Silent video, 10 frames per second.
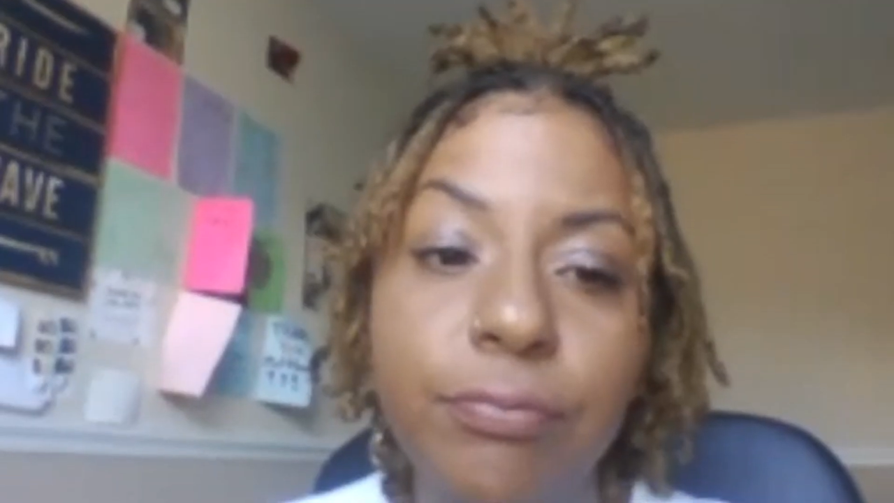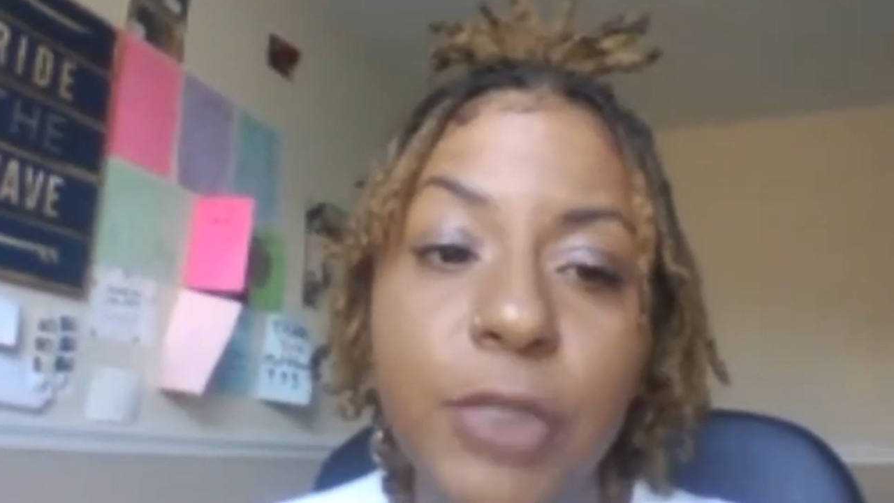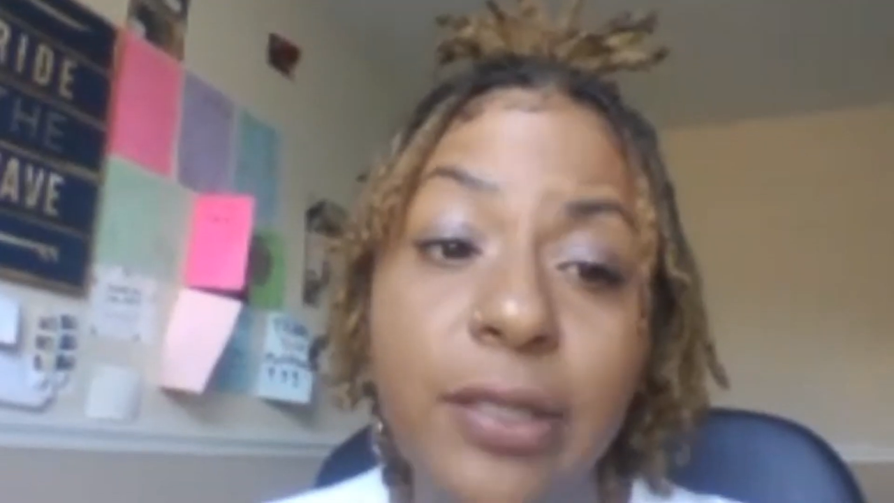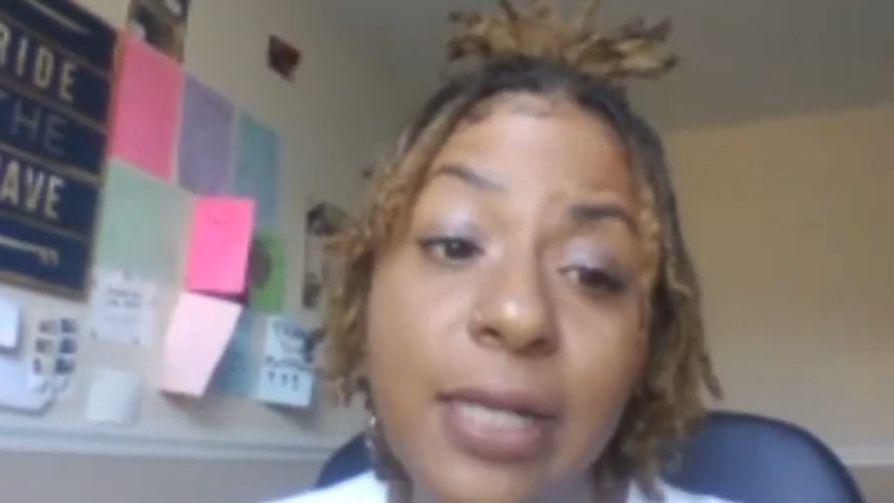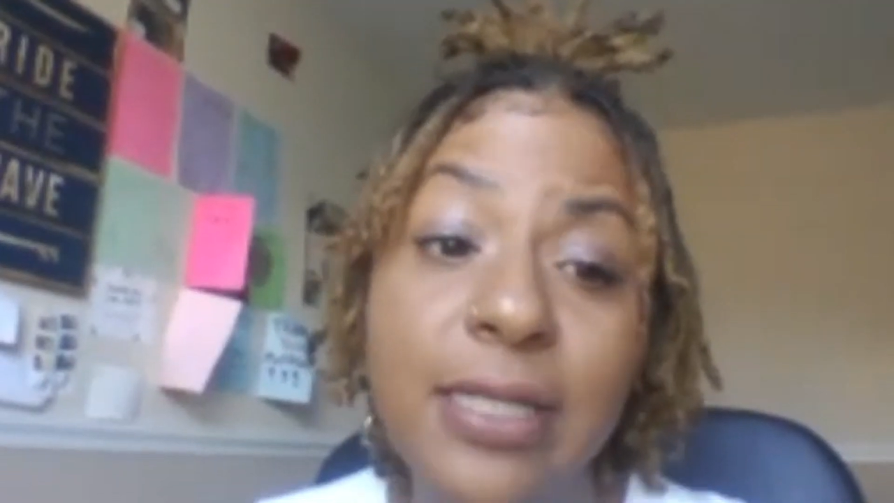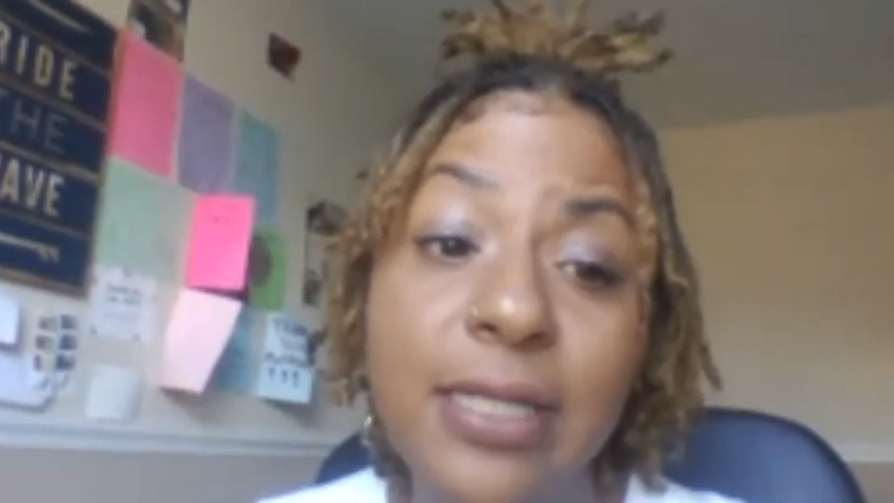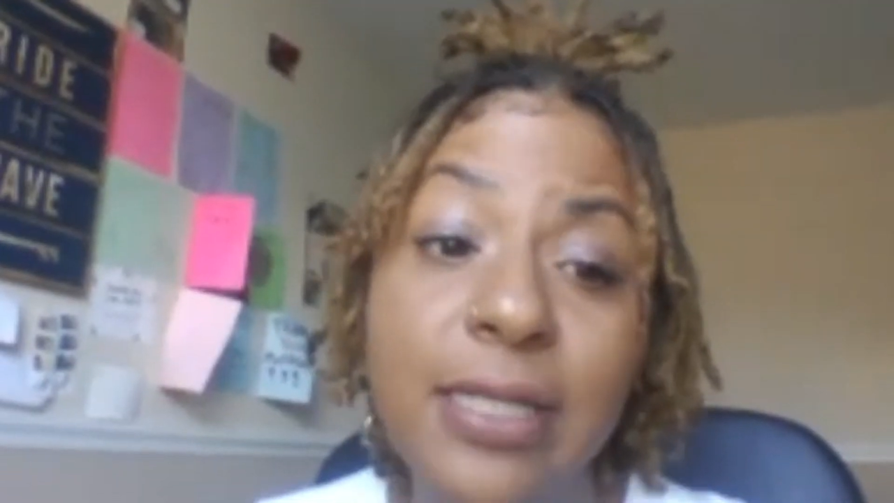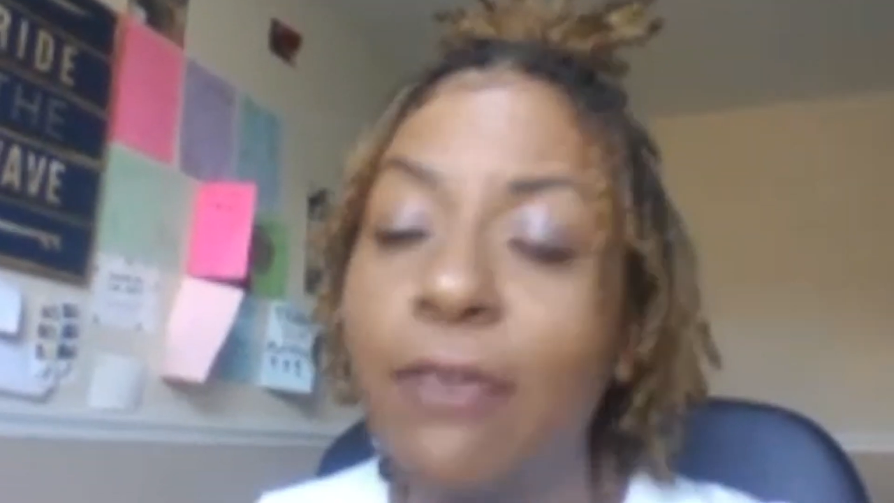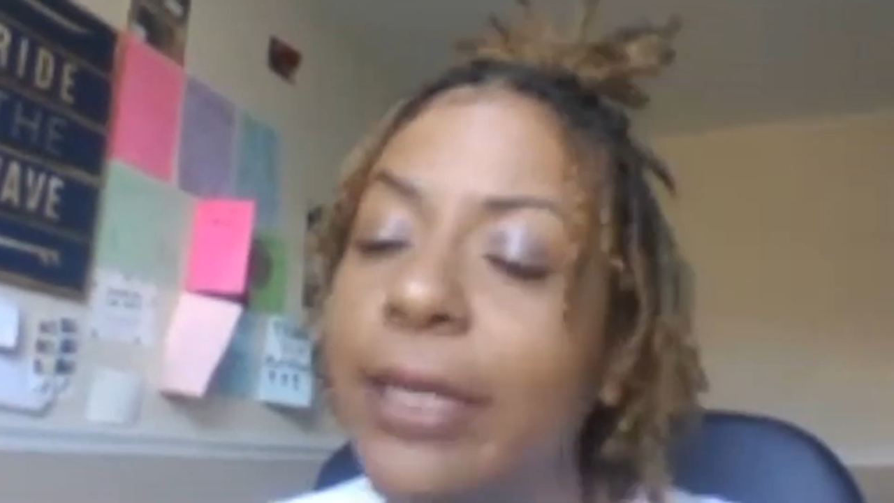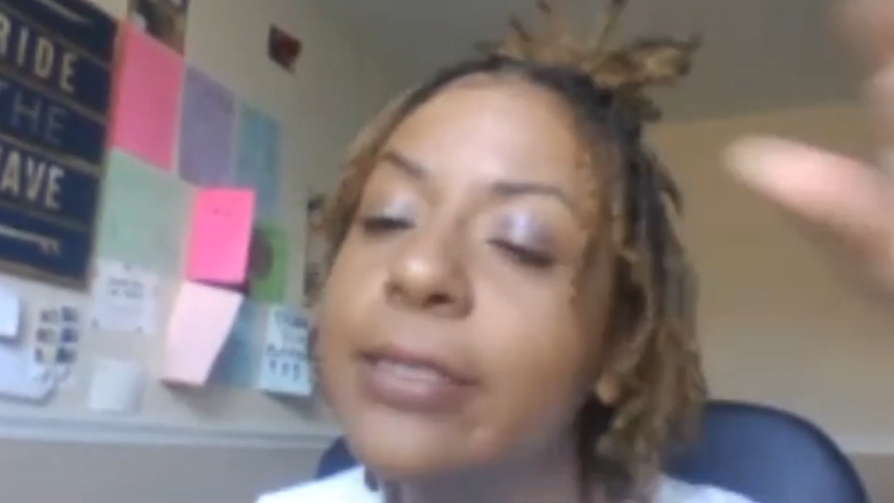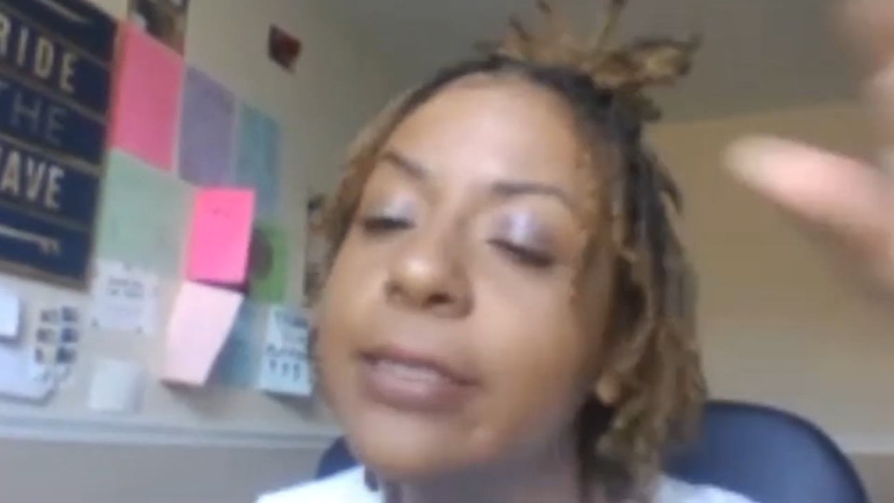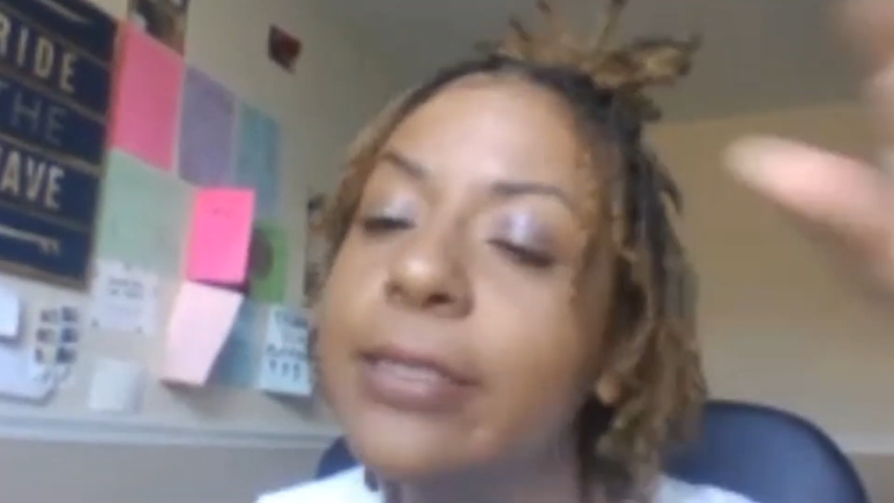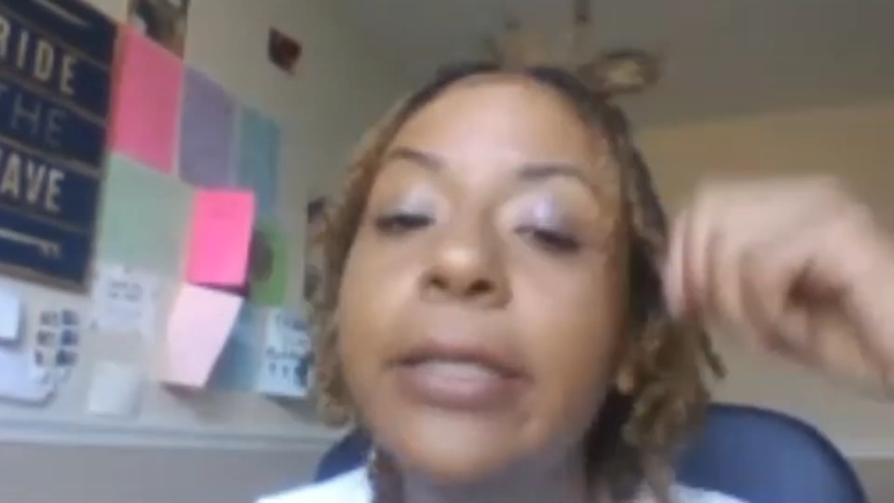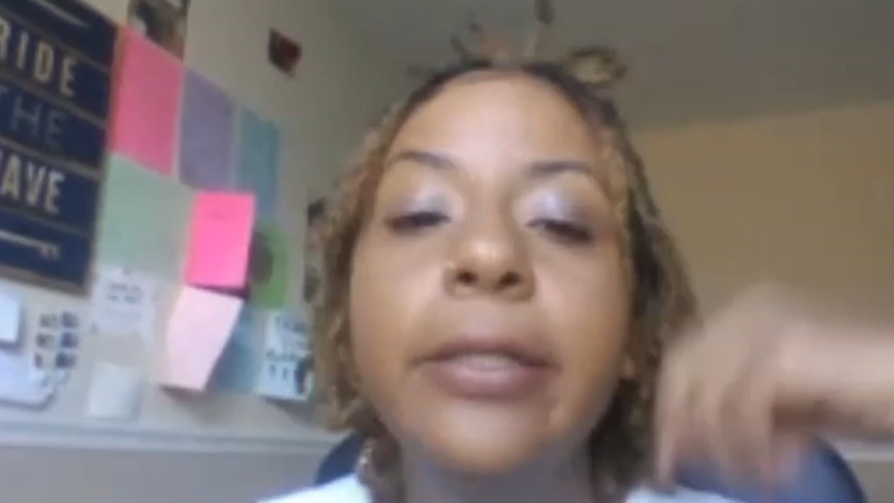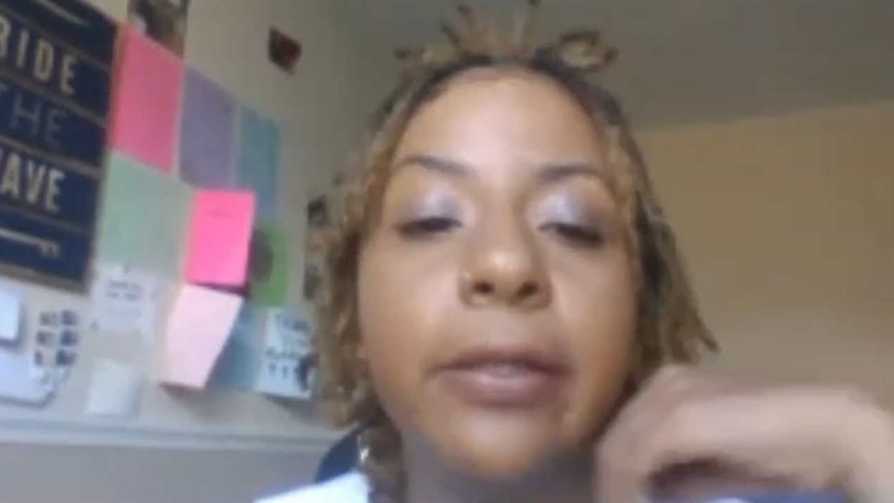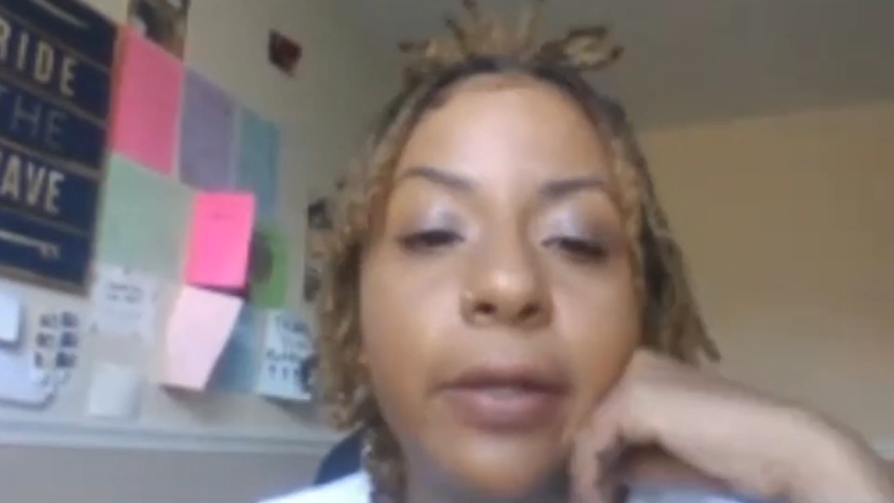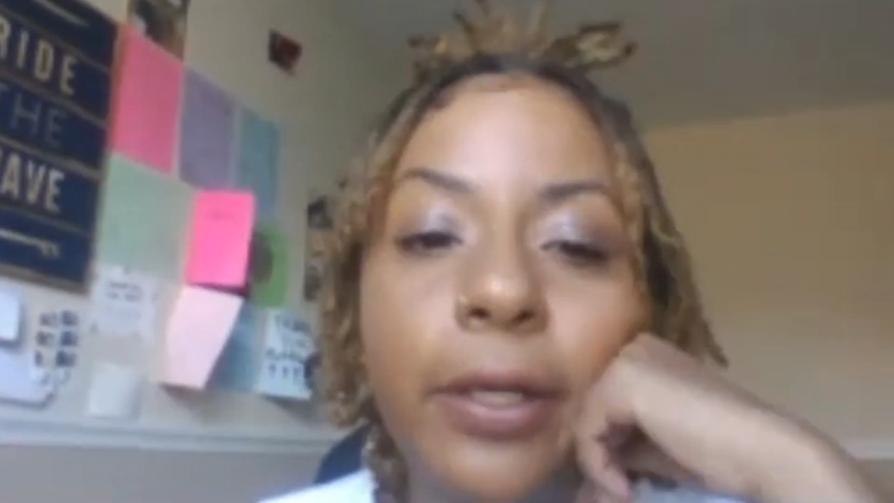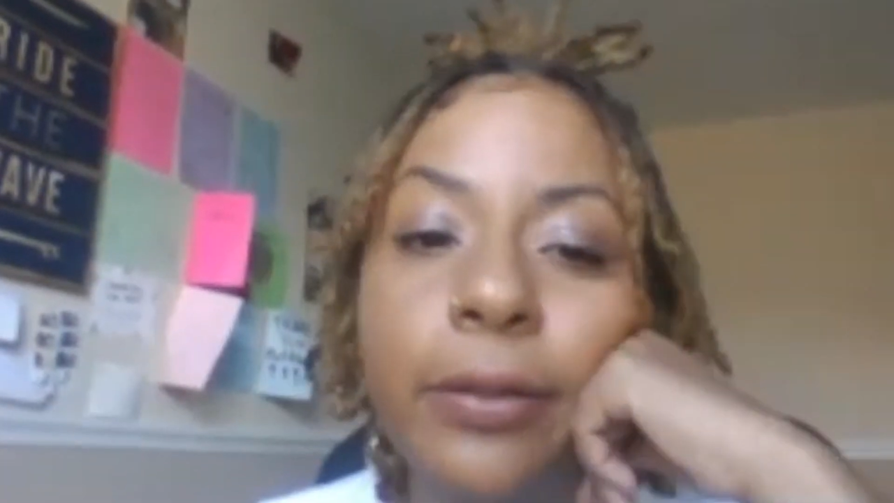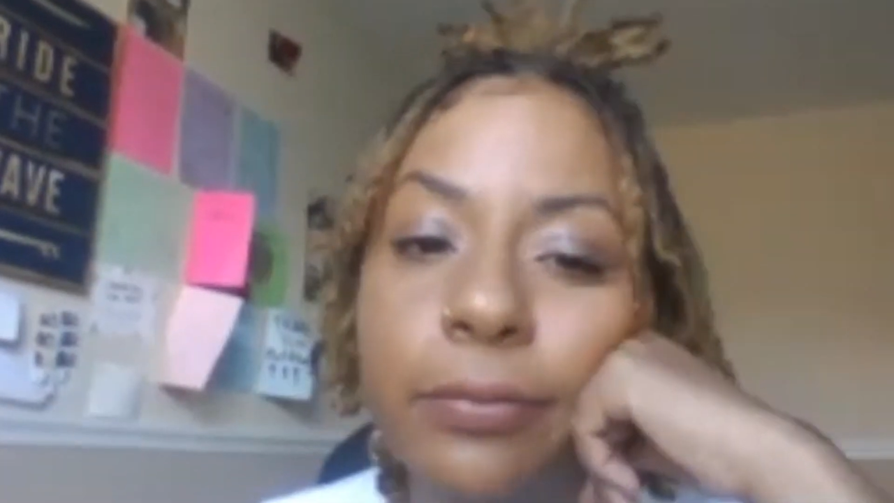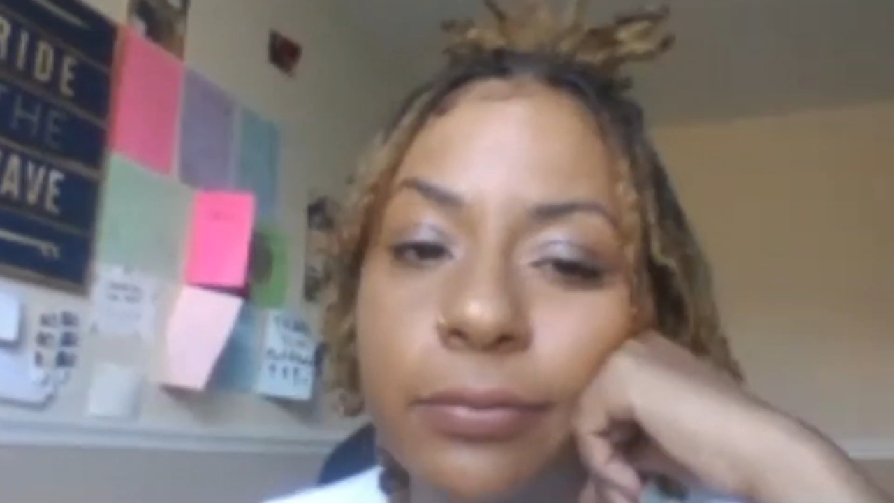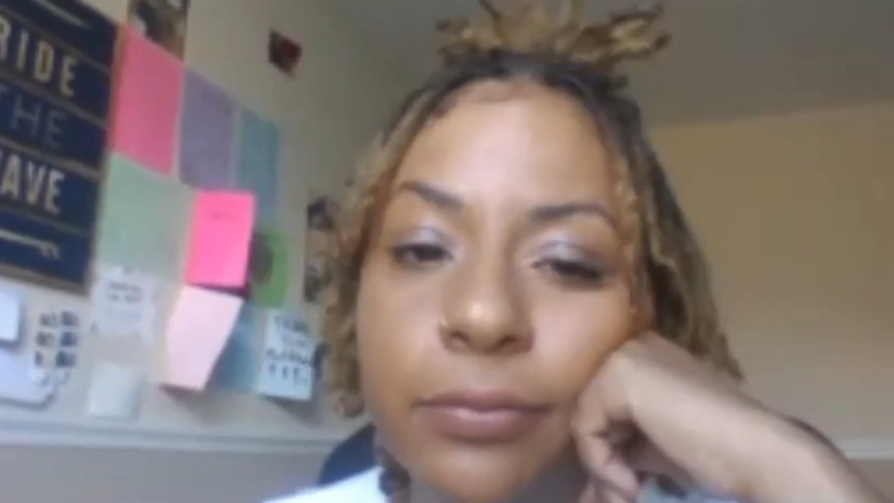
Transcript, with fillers: And that's even if I get to eat anything.